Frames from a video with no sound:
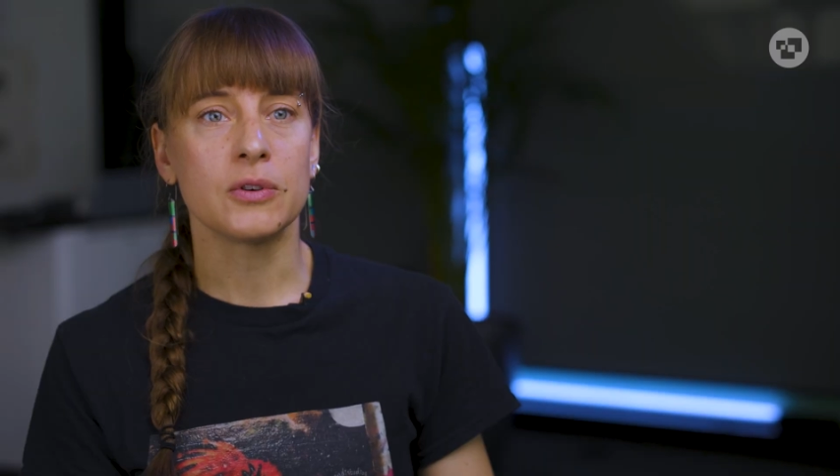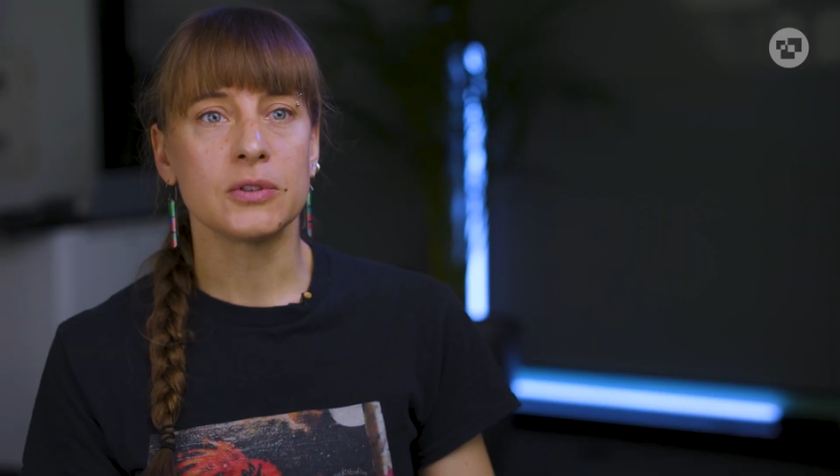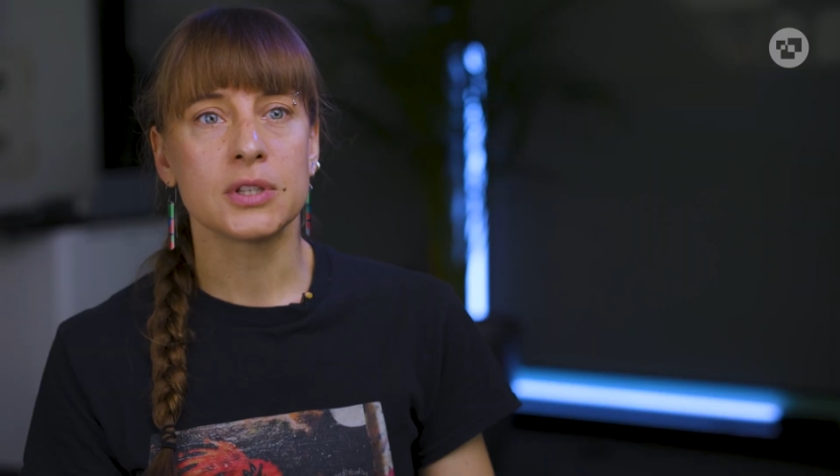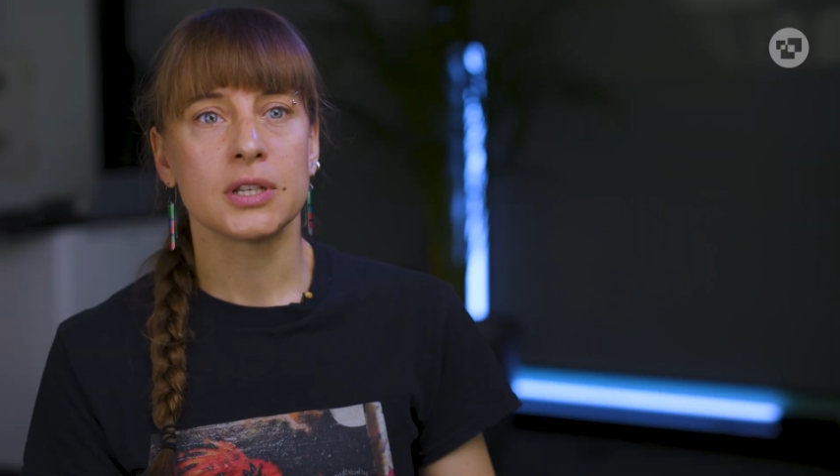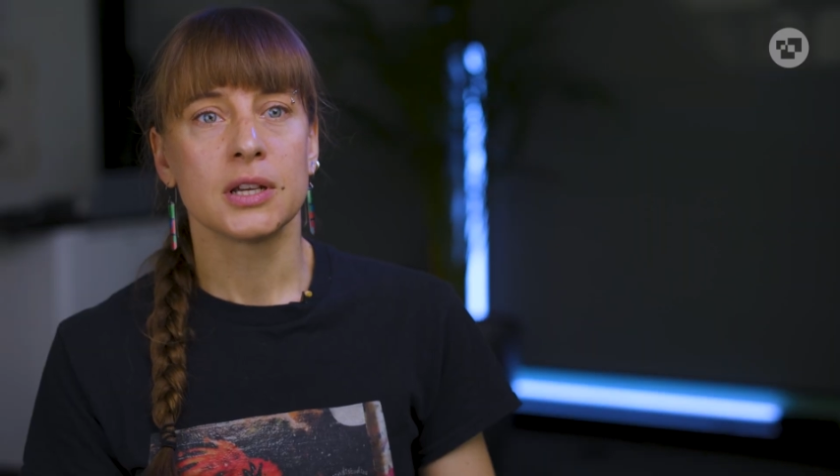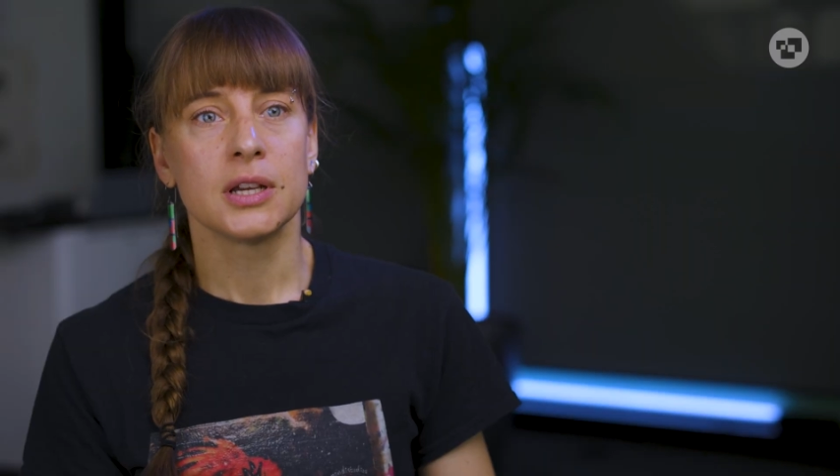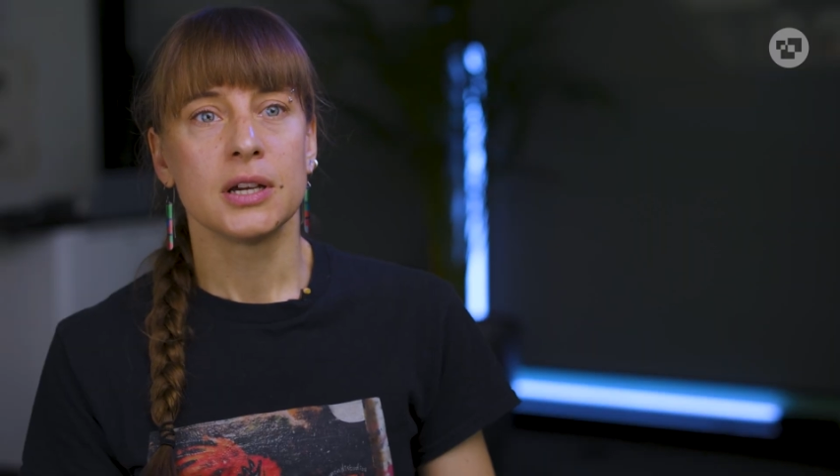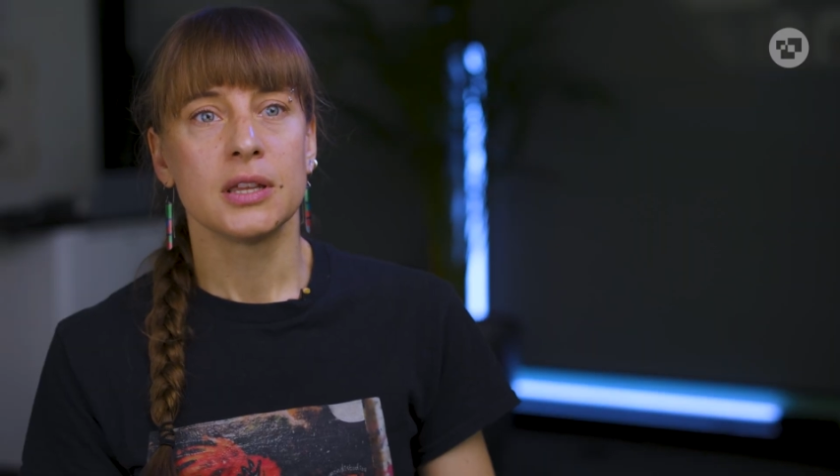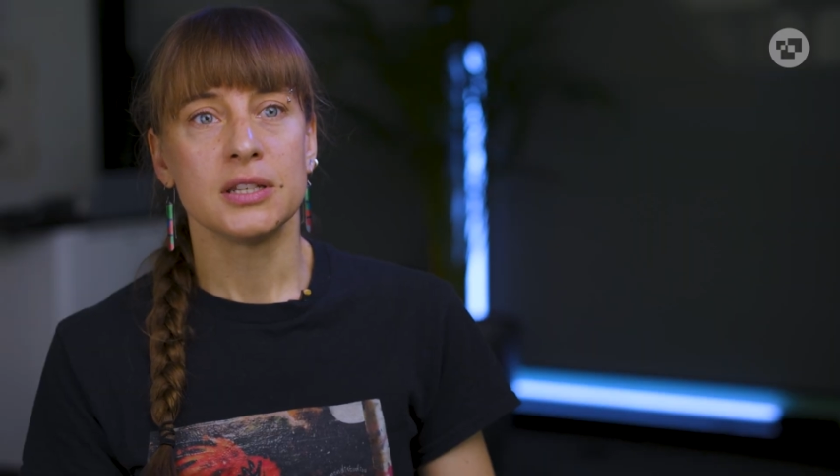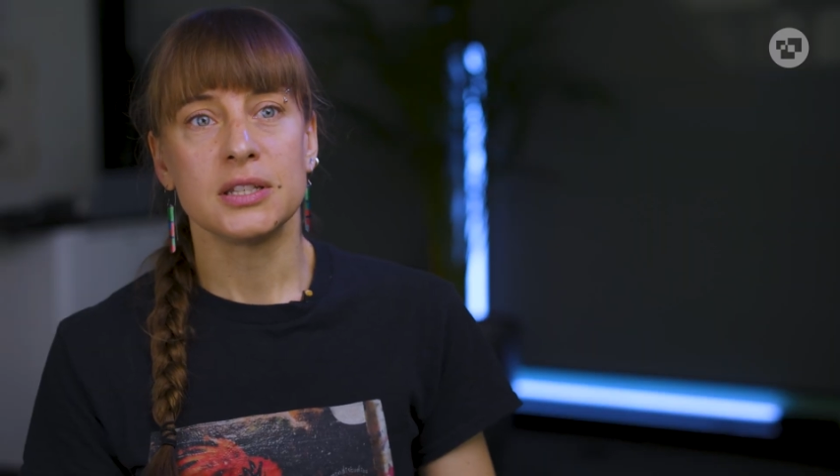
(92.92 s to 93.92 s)
course,
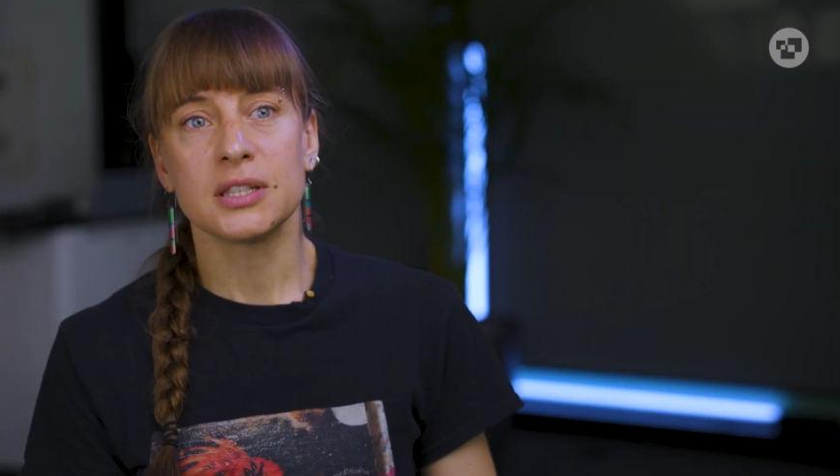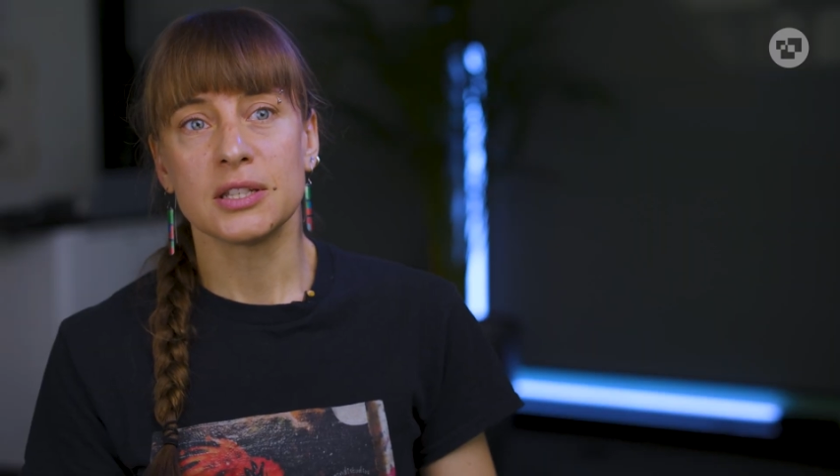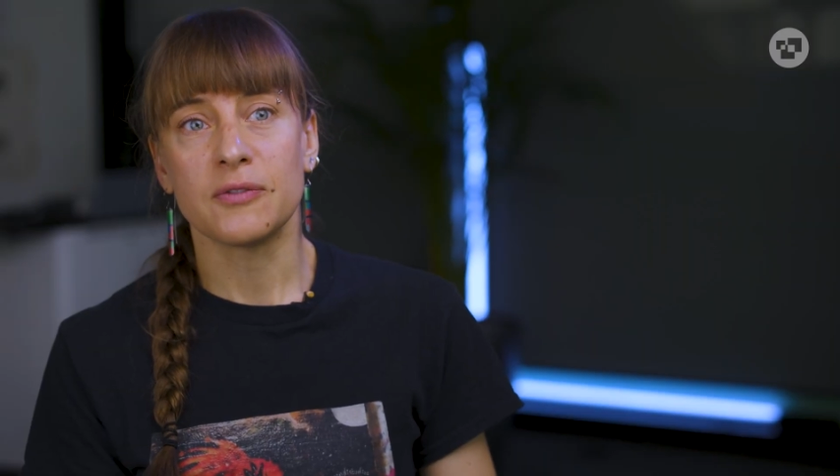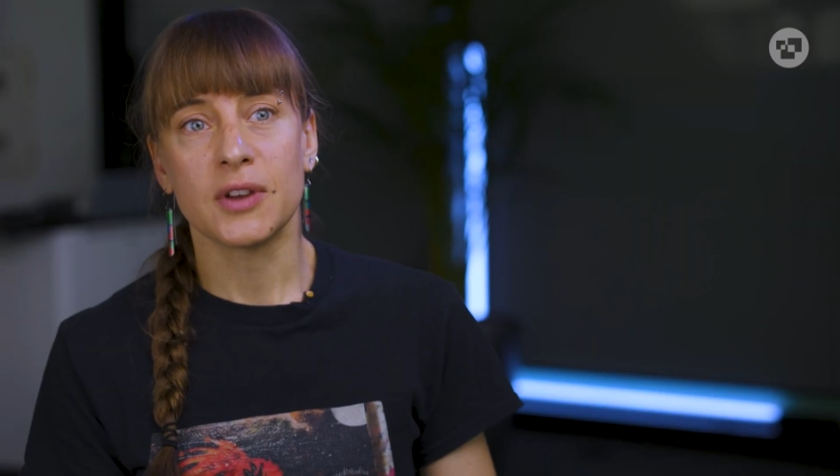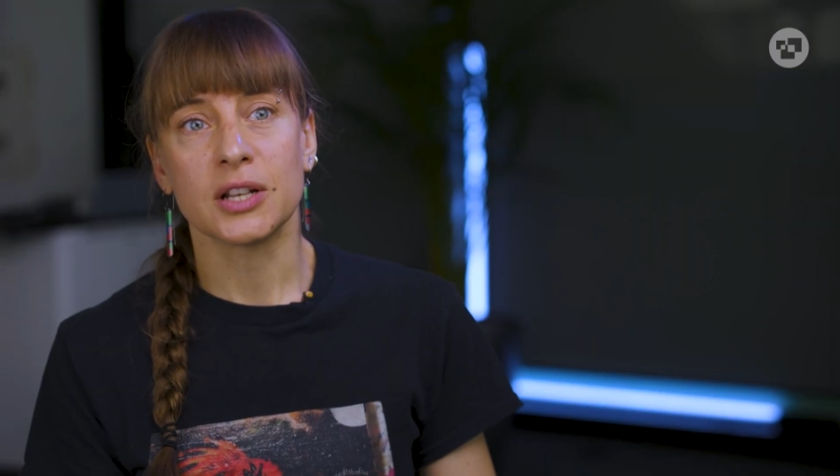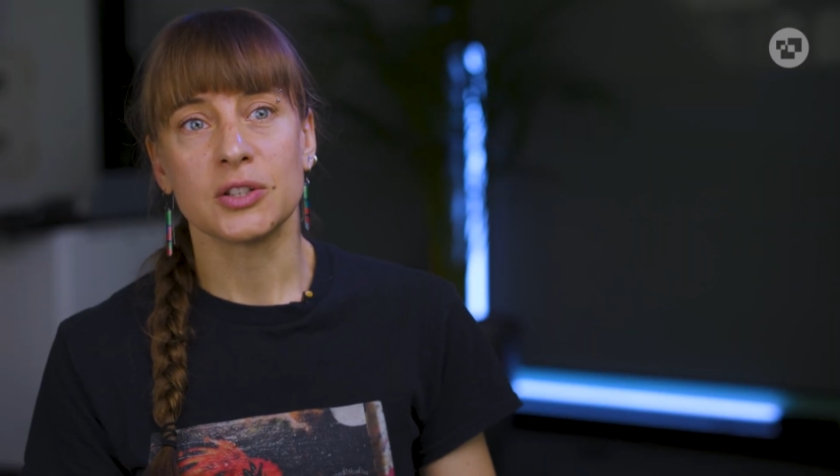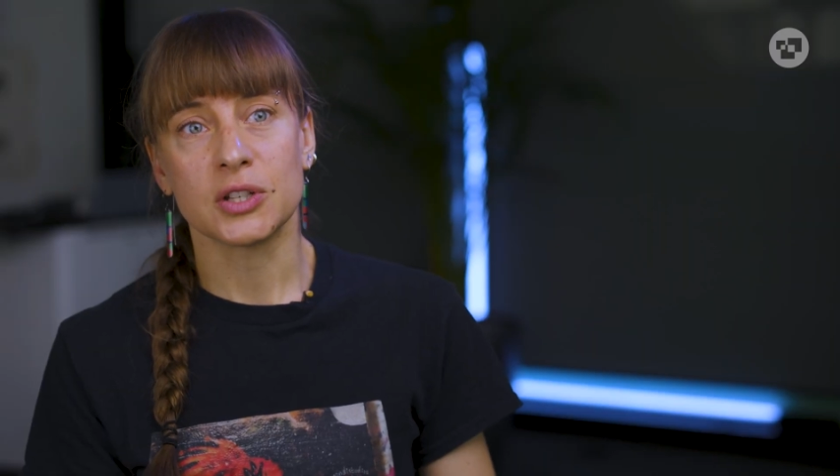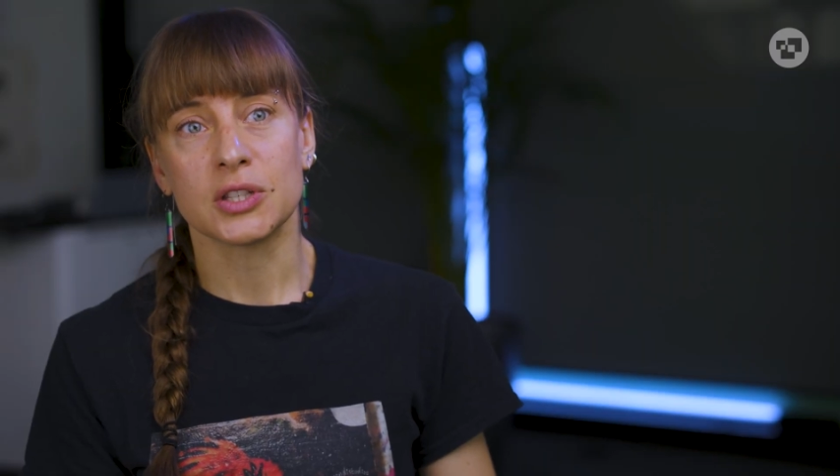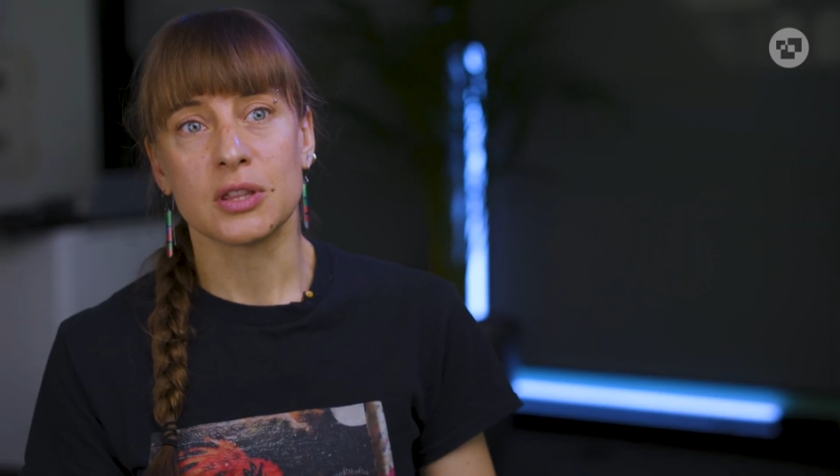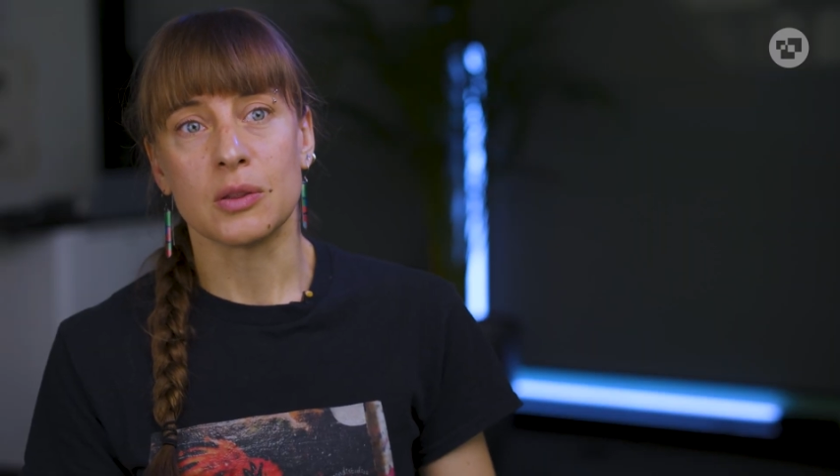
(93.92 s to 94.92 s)
that doesn't affect
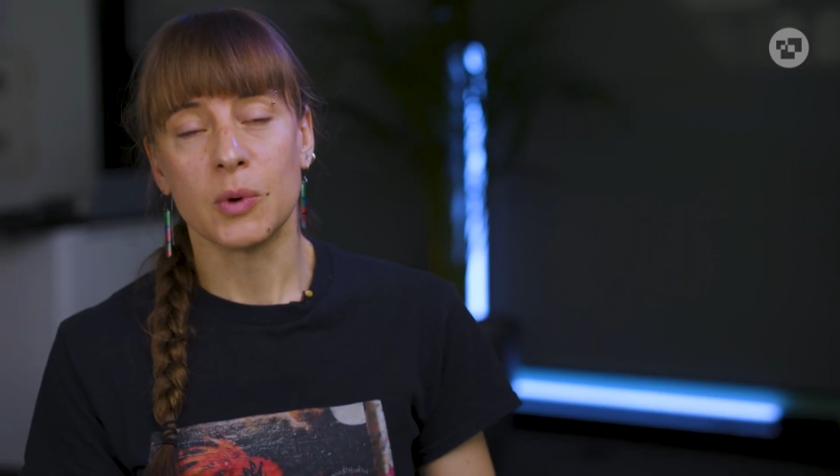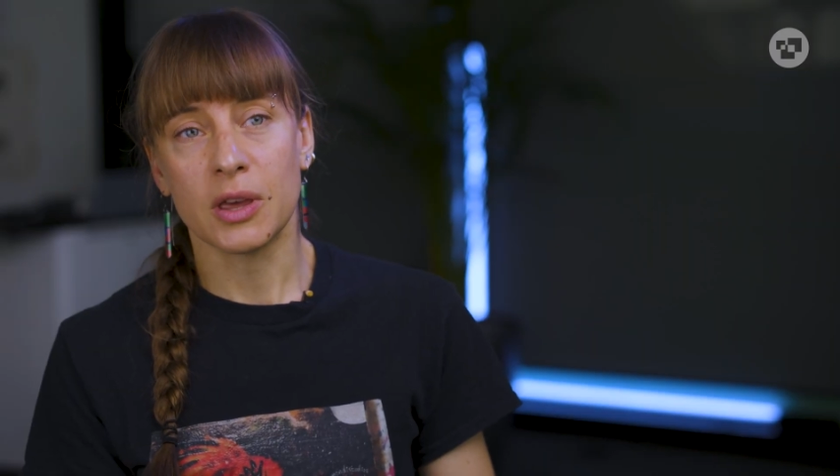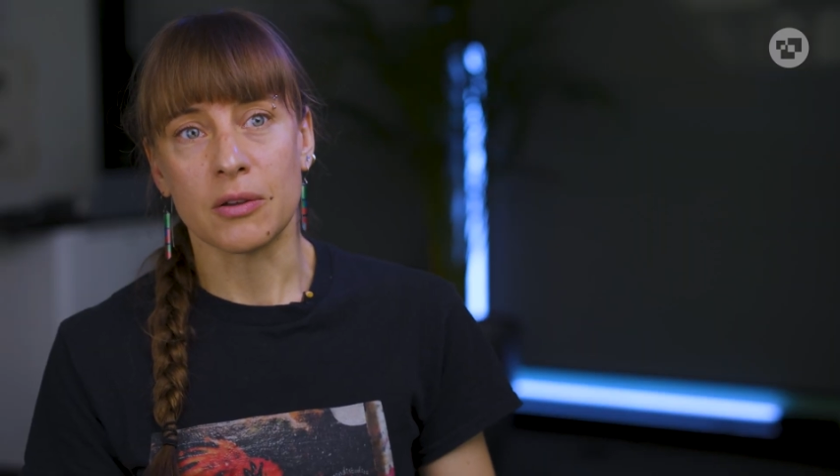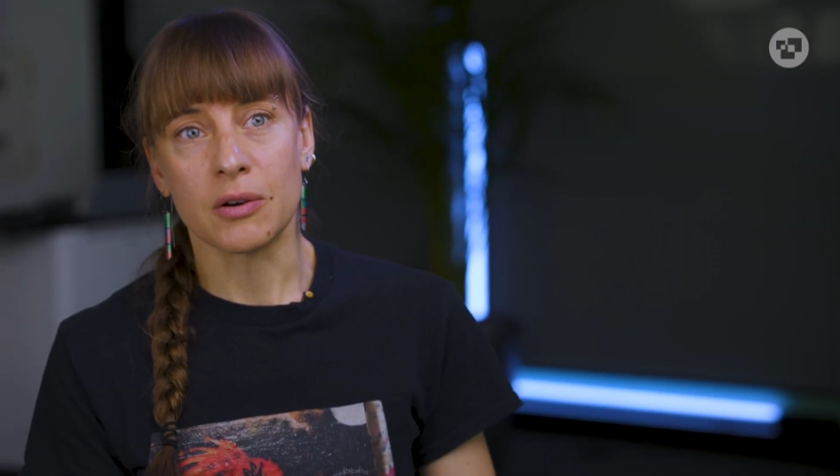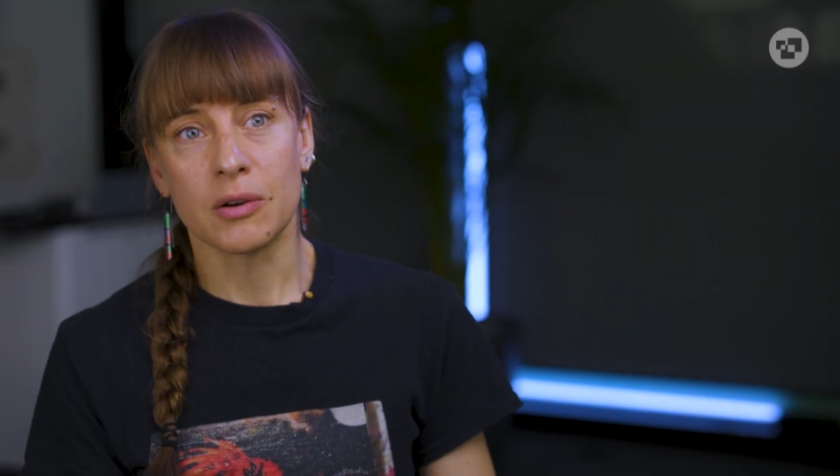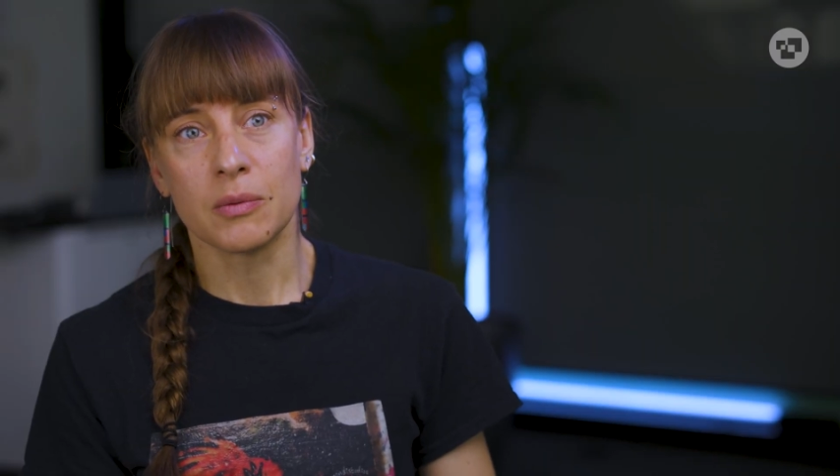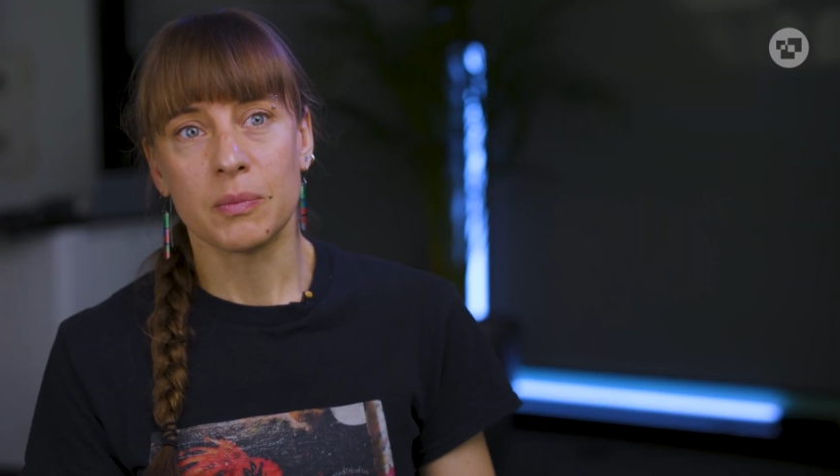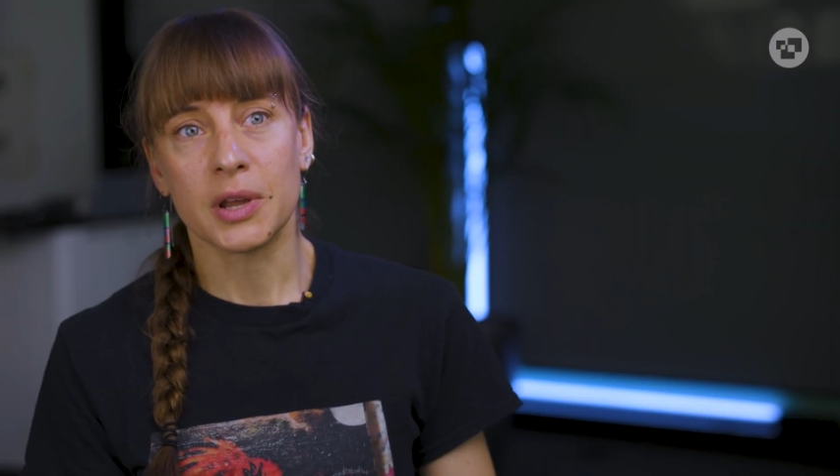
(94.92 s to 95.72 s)
just the weather,